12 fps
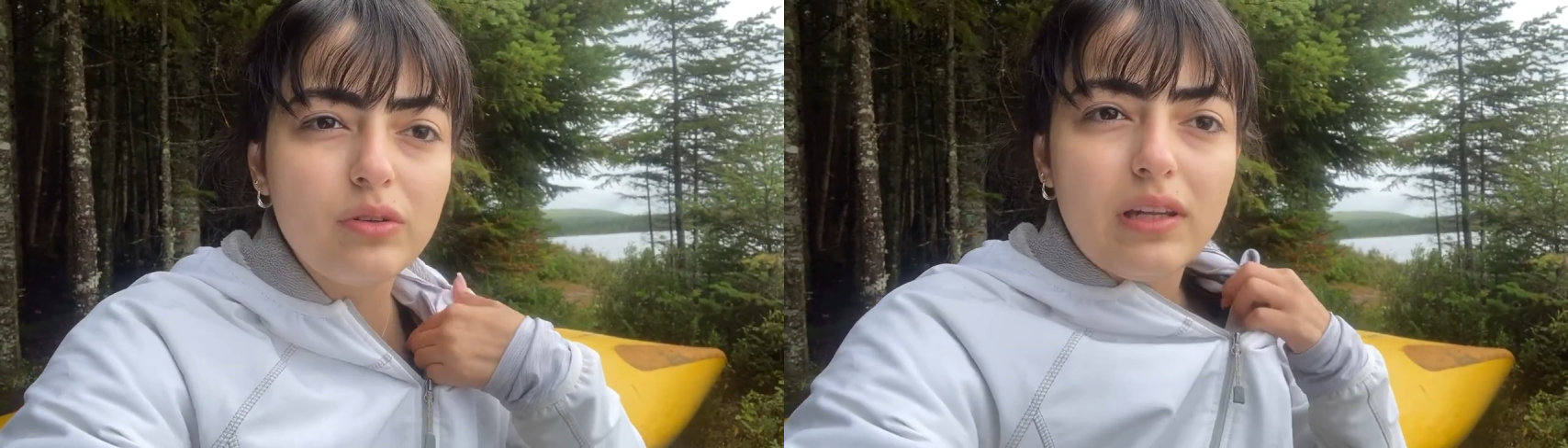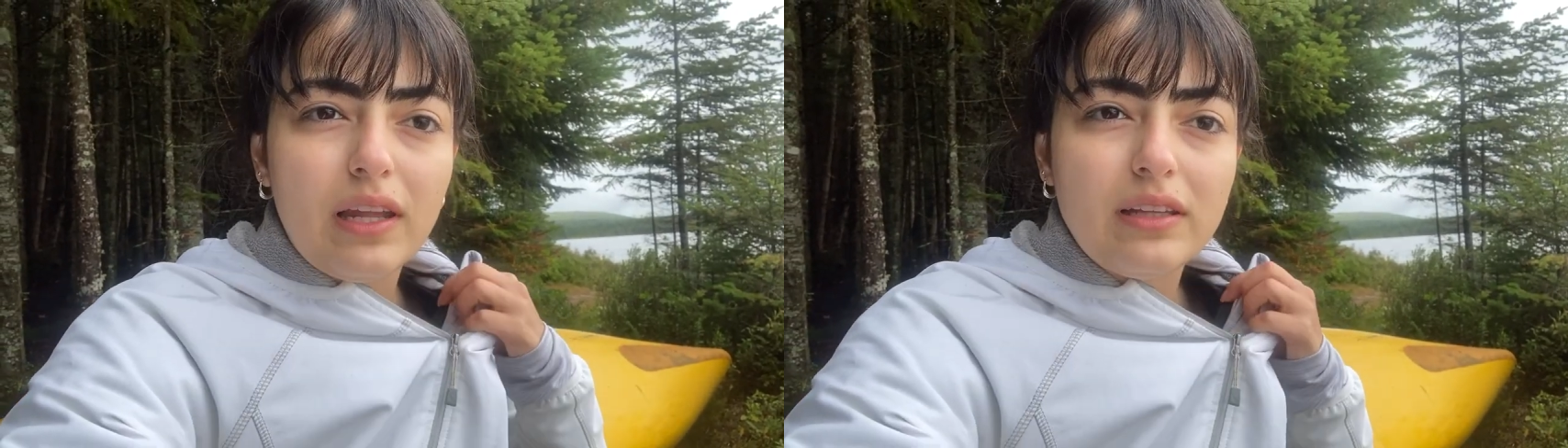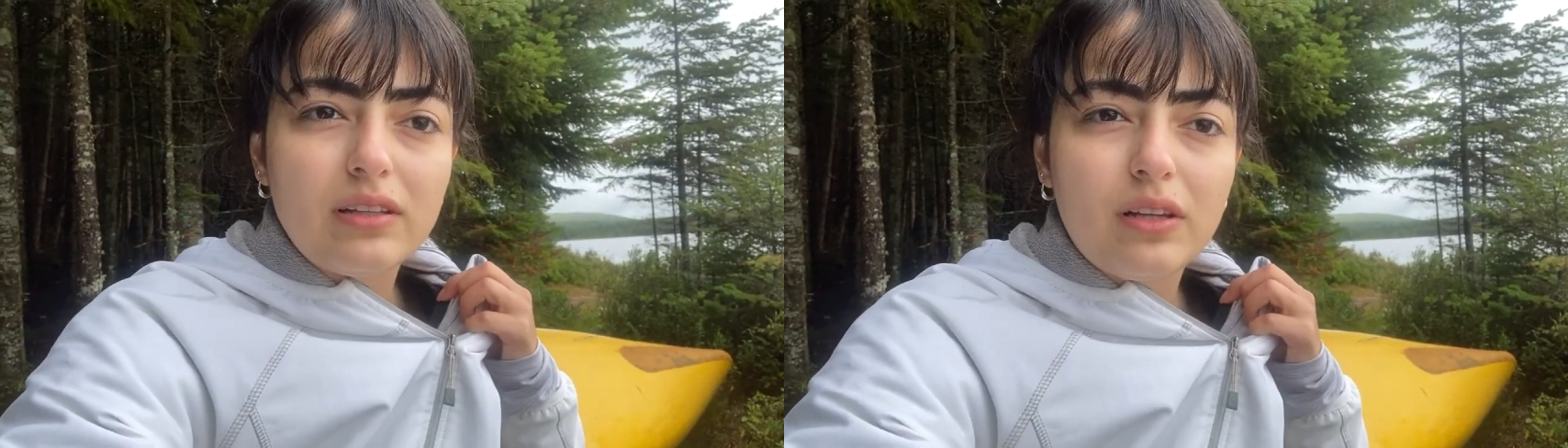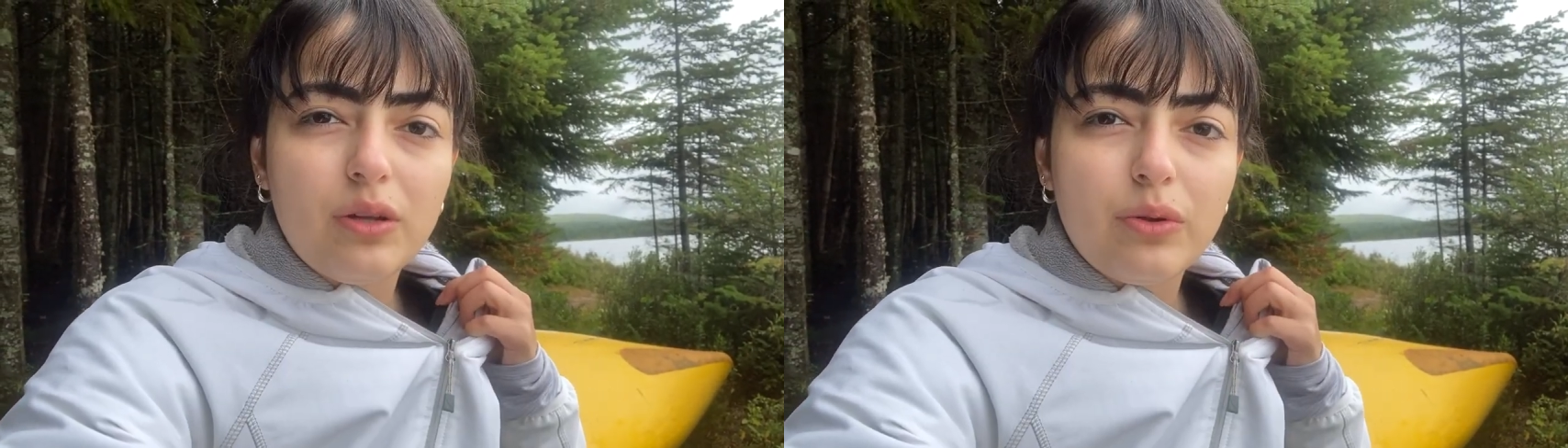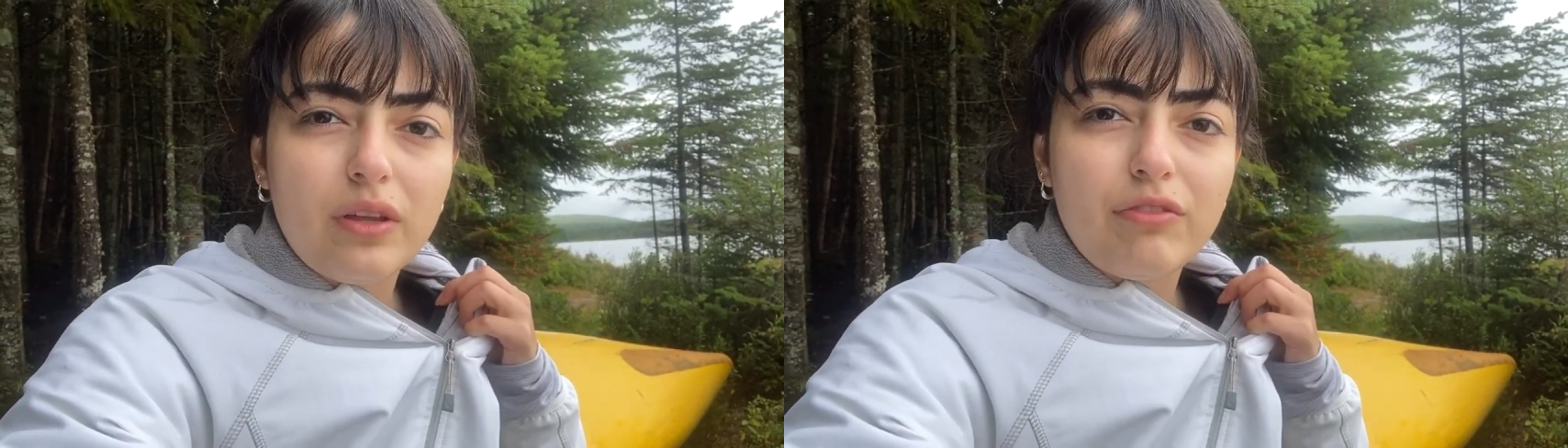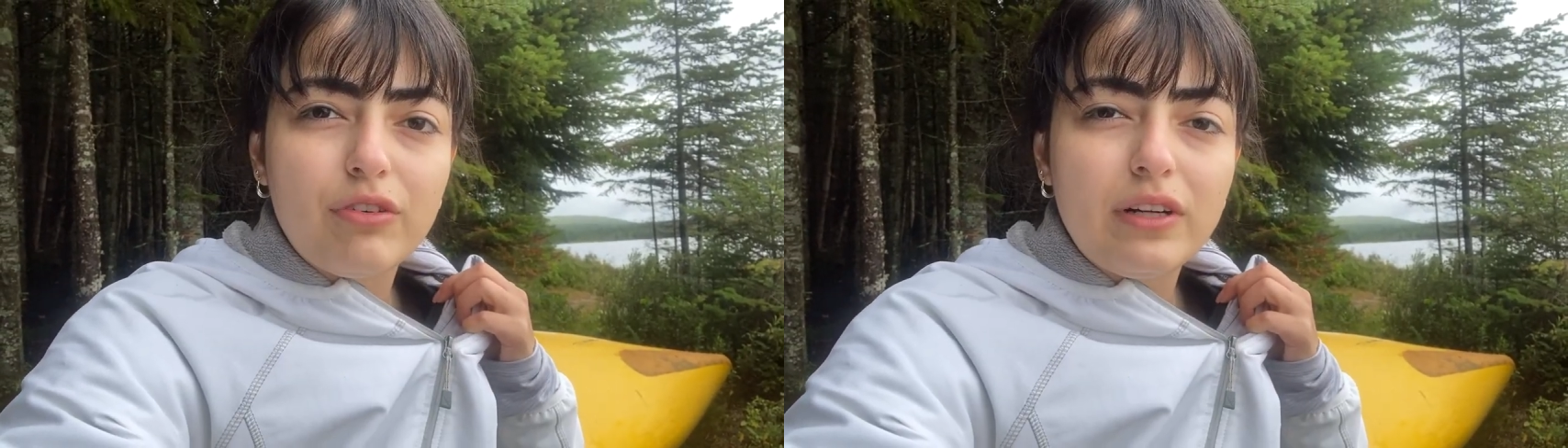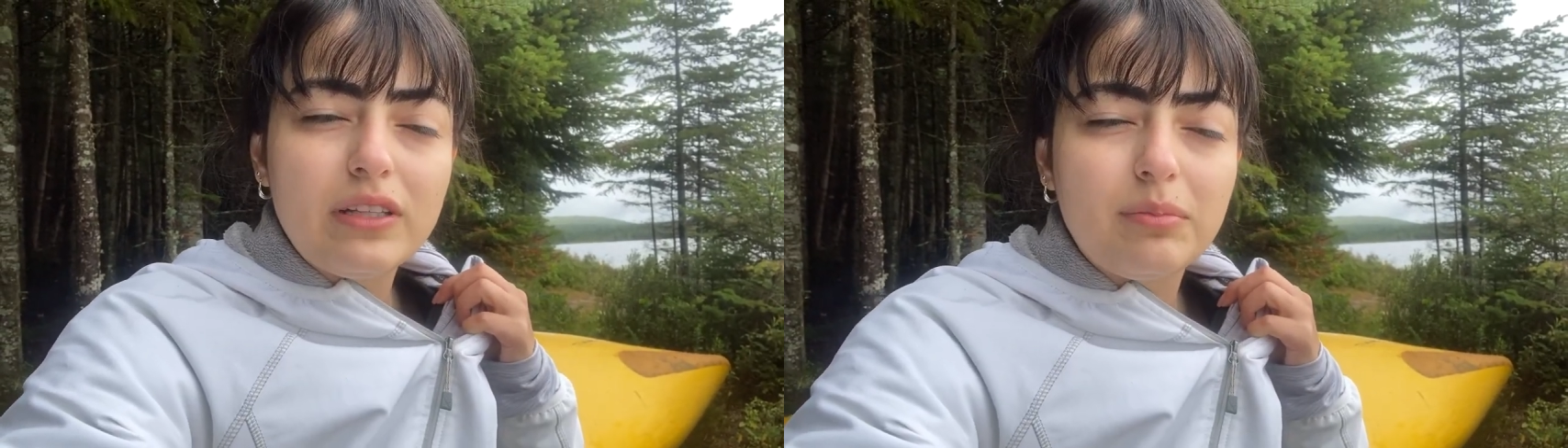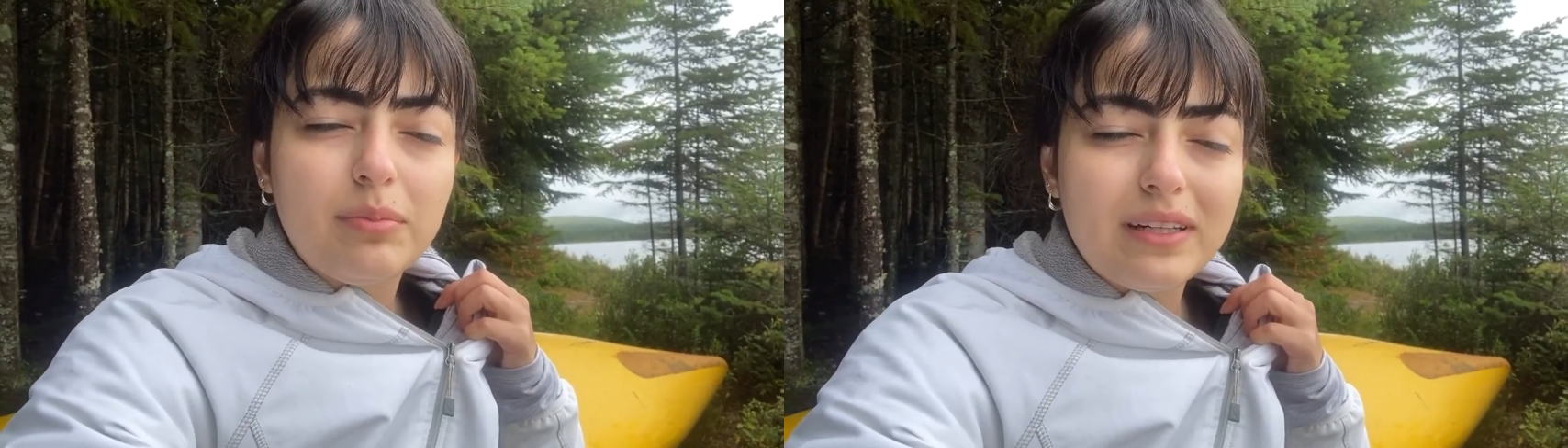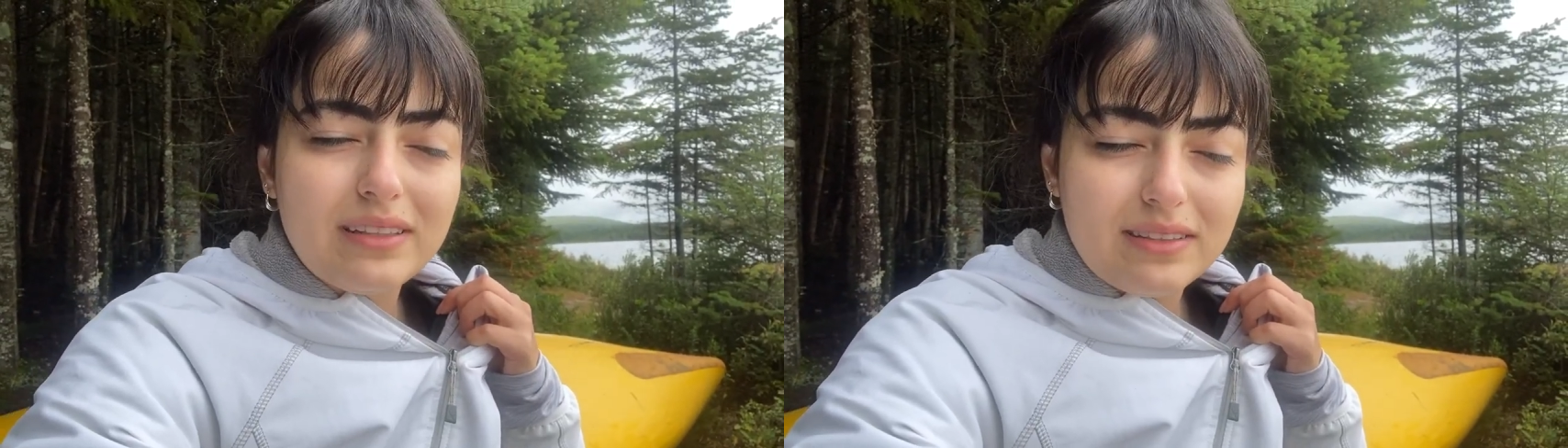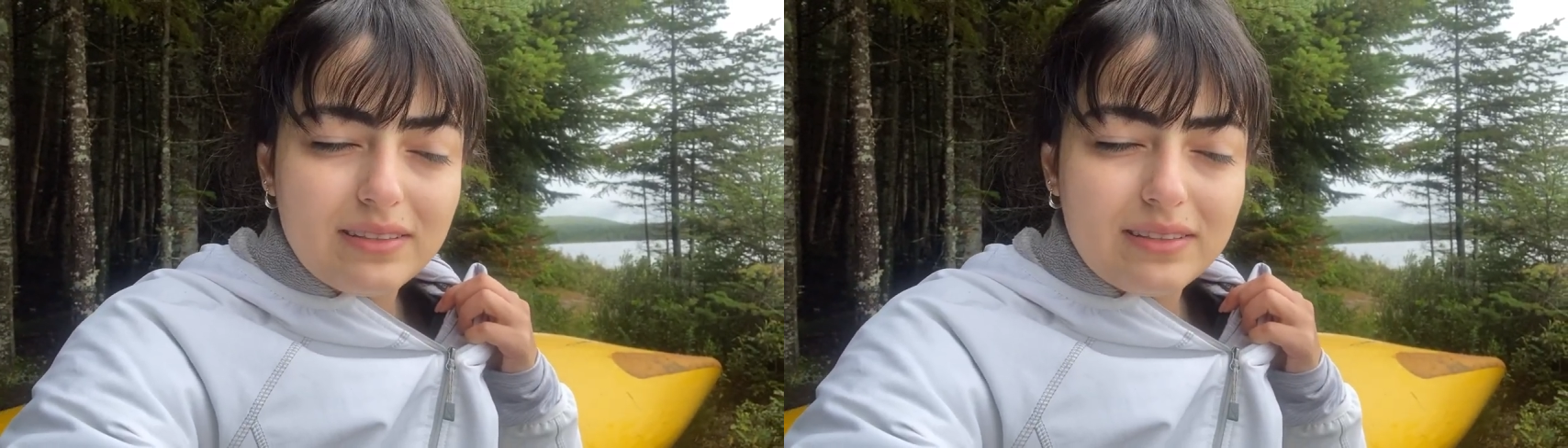light clothing for it, but